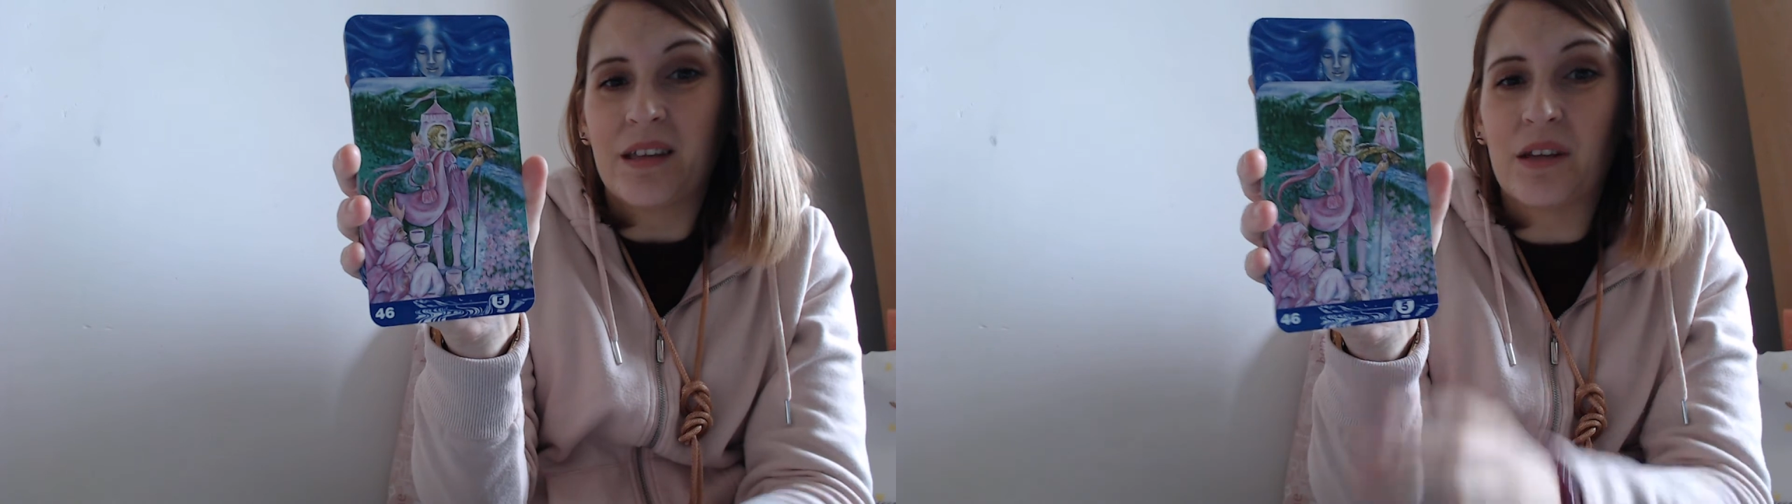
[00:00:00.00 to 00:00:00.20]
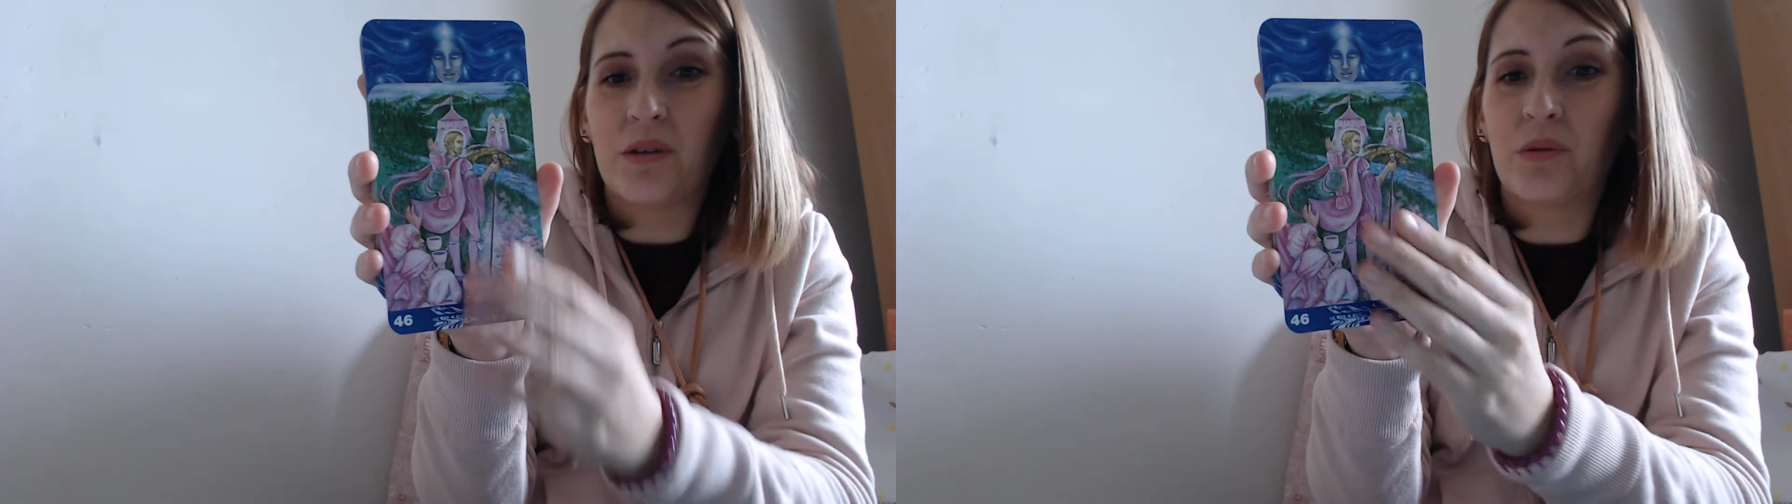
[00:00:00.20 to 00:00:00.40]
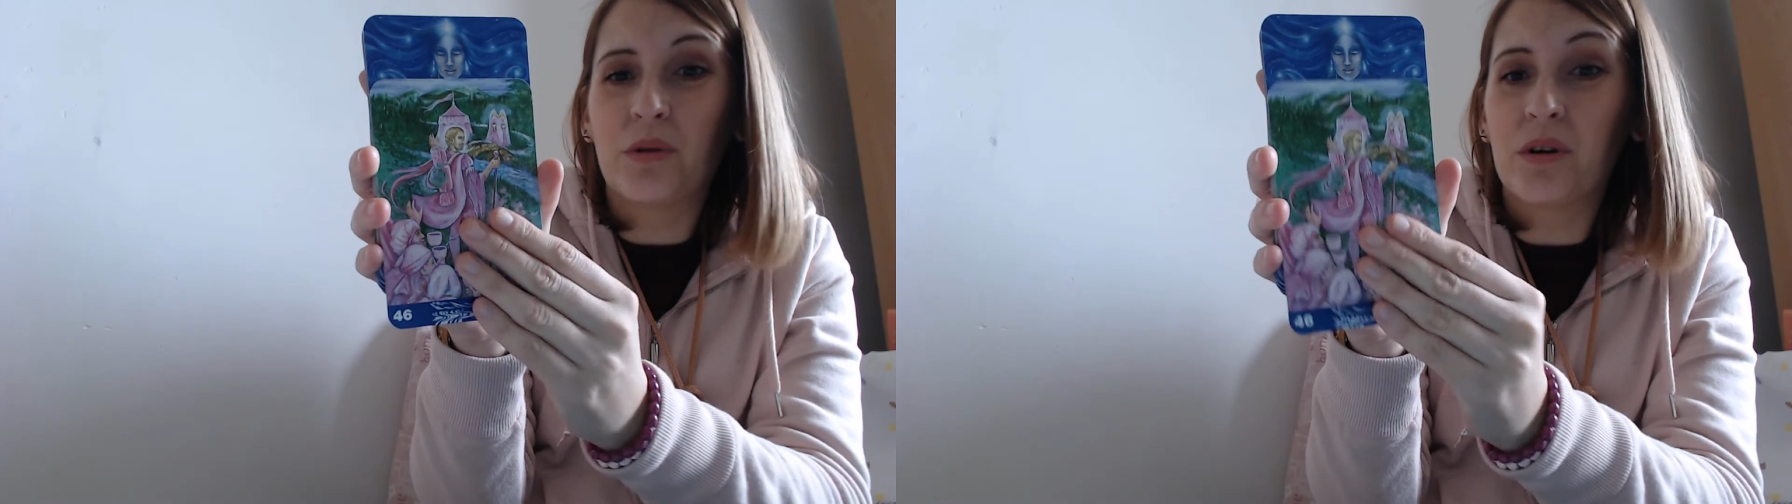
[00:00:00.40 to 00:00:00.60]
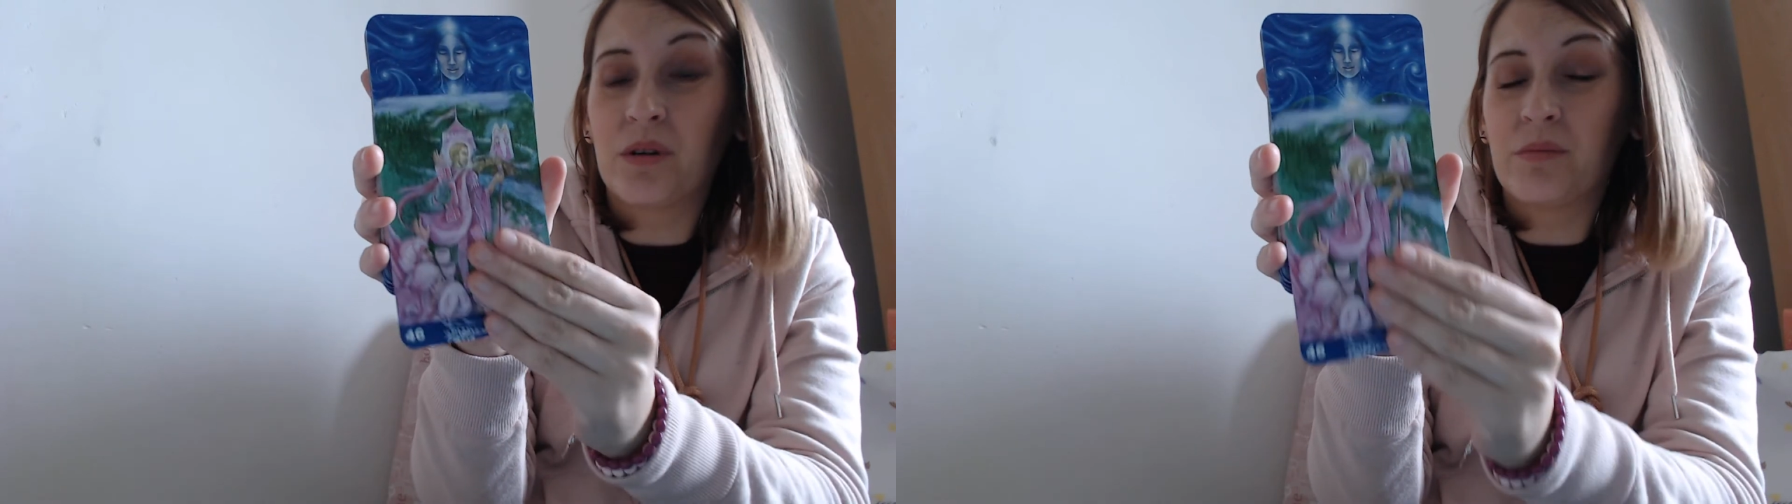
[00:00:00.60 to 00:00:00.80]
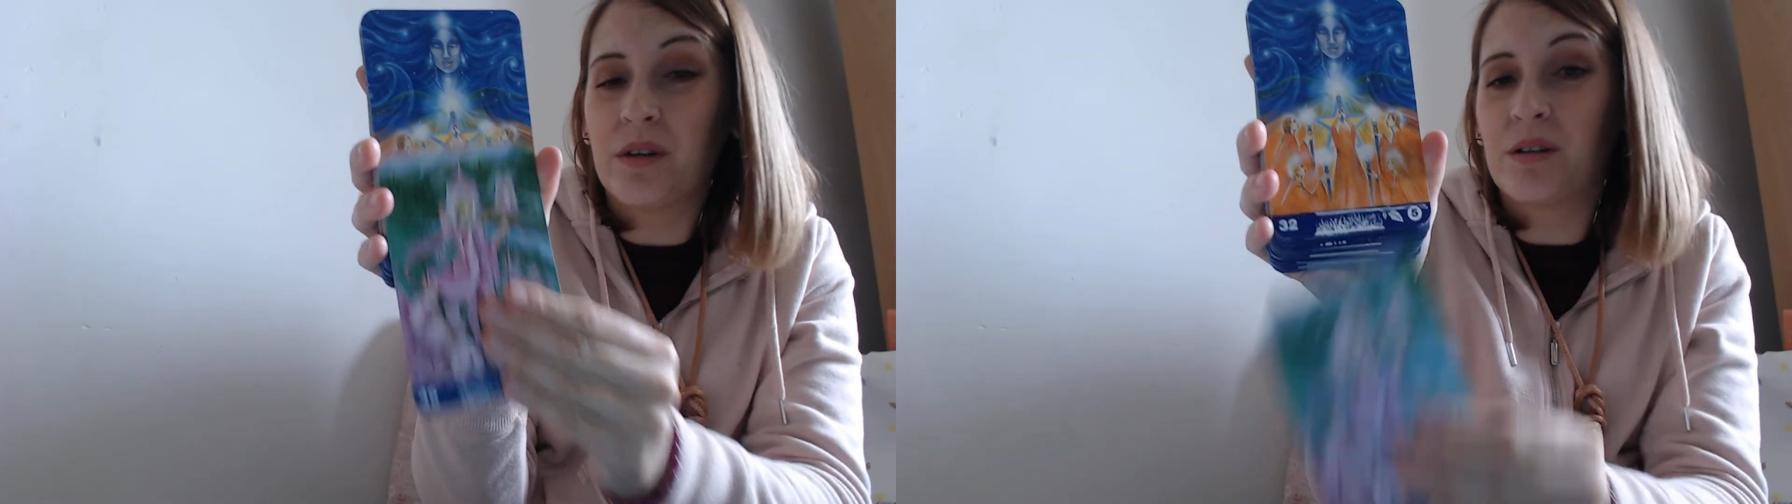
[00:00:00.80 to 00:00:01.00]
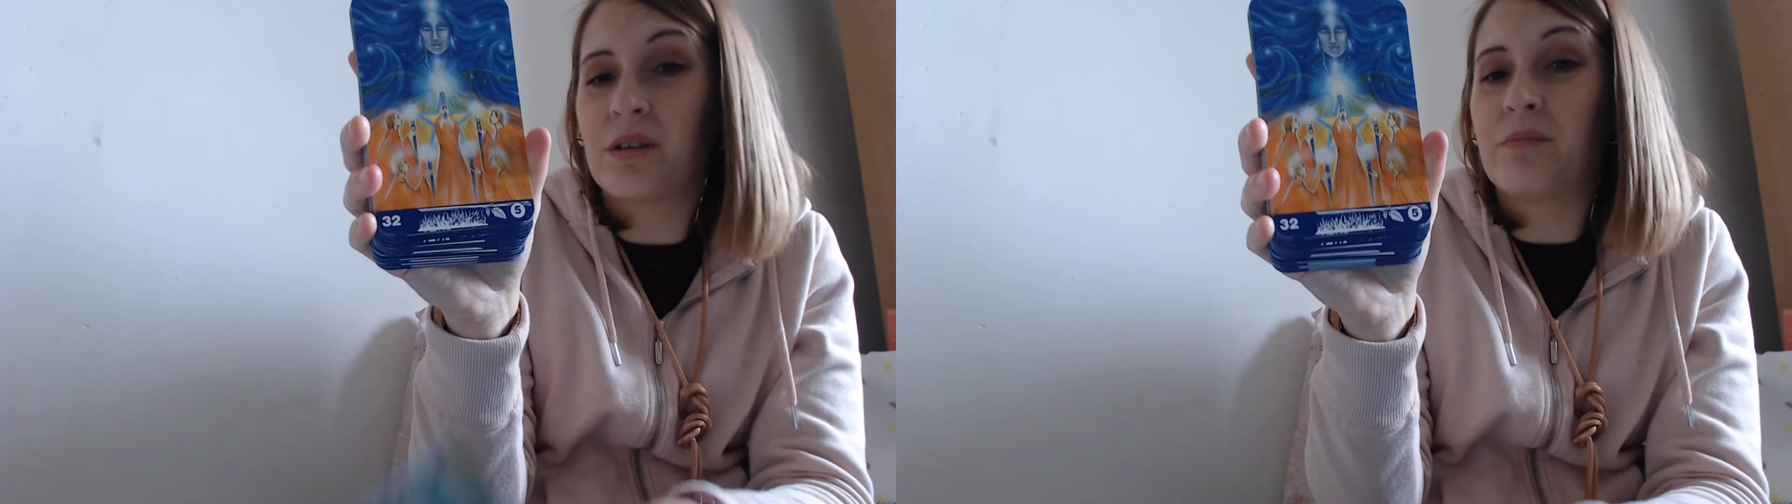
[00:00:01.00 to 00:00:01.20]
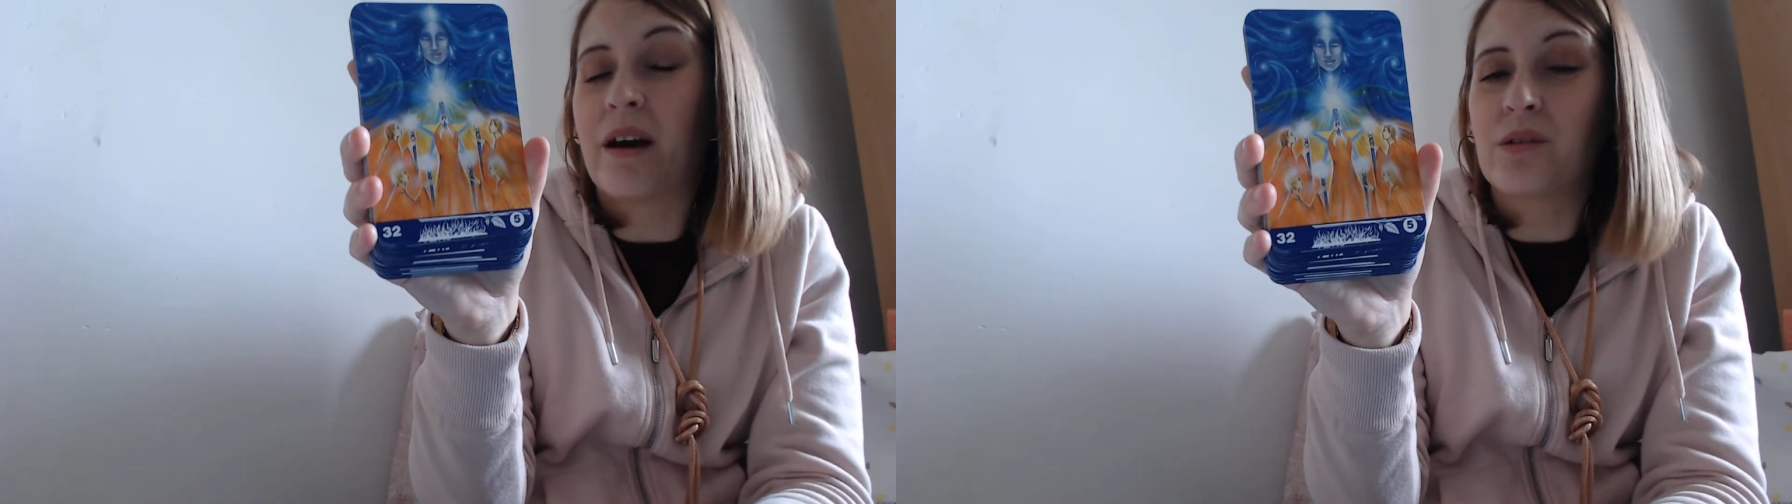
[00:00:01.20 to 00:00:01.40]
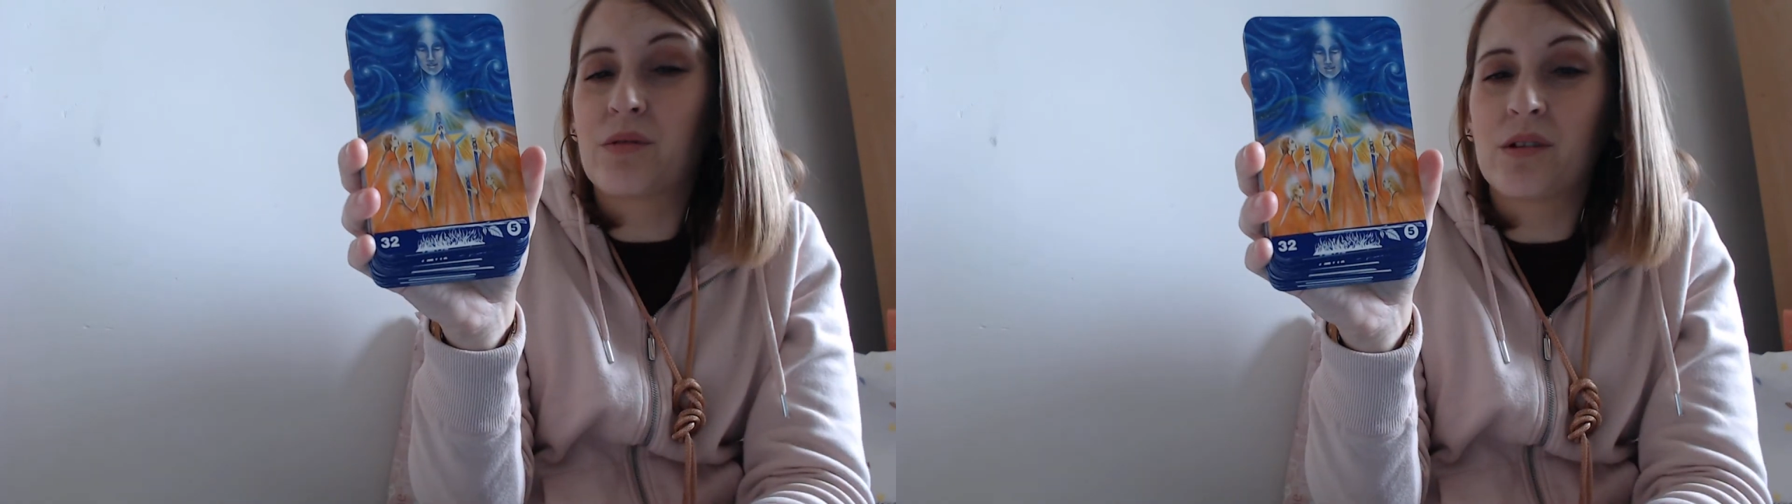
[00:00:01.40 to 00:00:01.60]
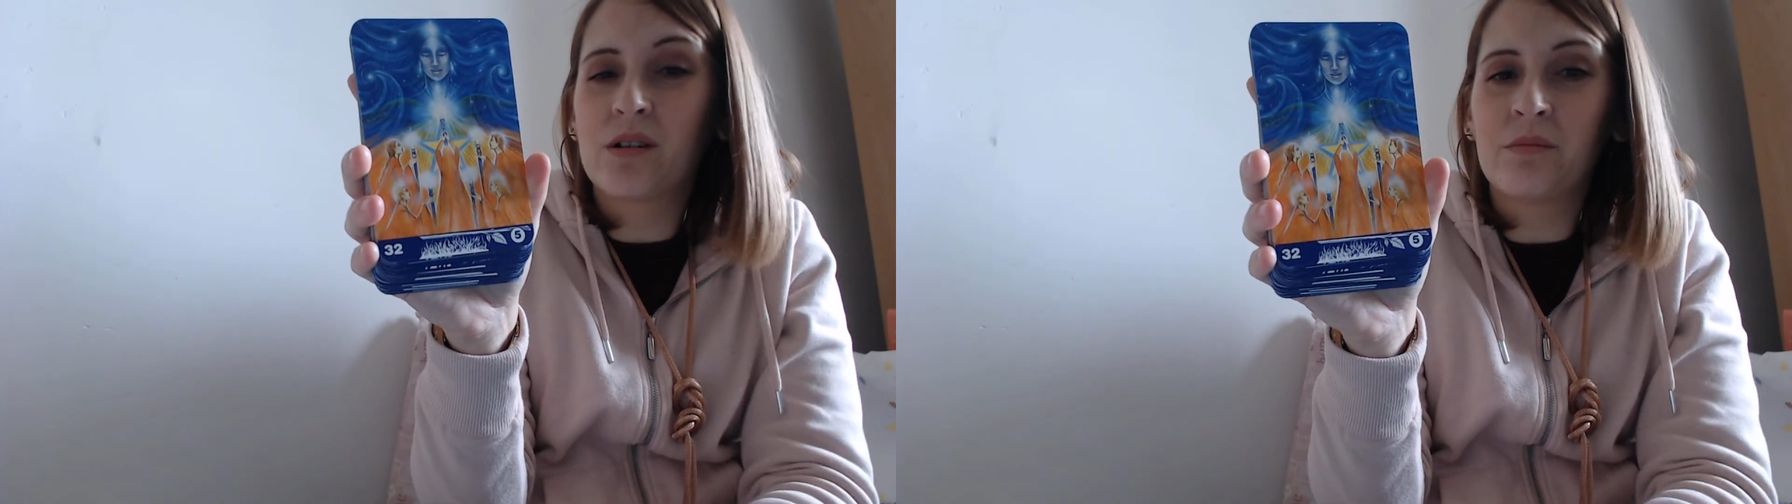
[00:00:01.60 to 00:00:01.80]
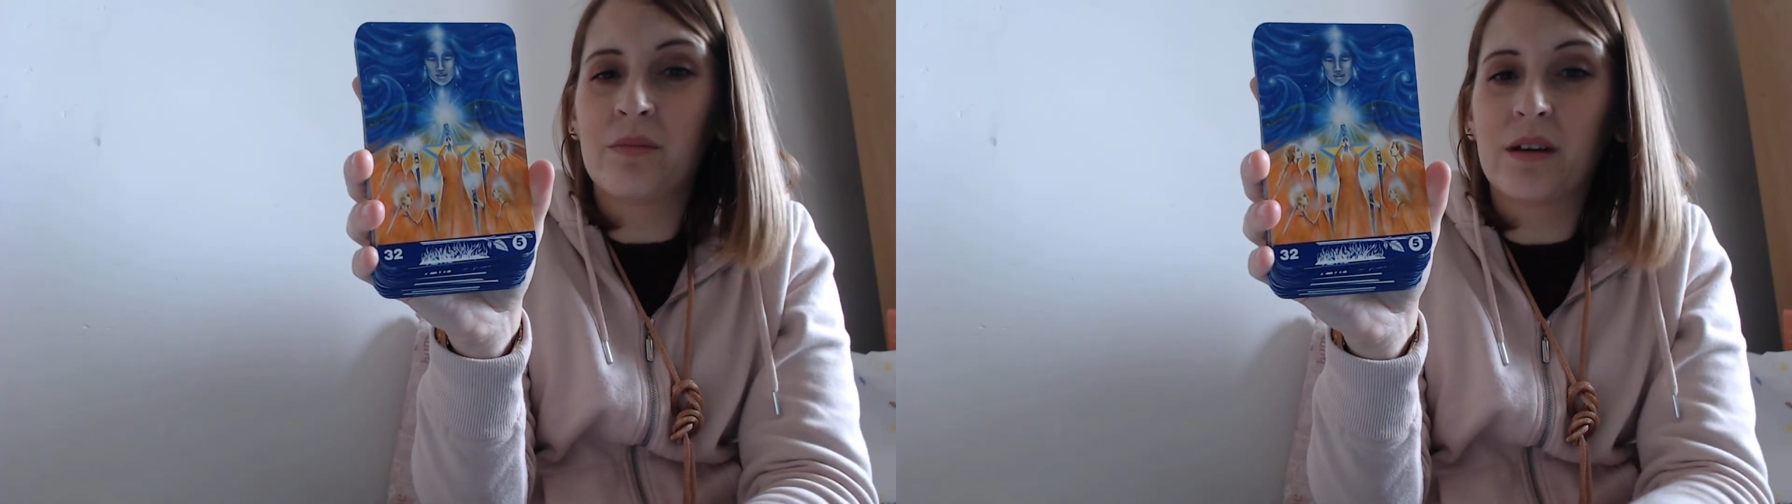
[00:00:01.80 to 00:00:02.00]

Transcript: room, you know, in my room.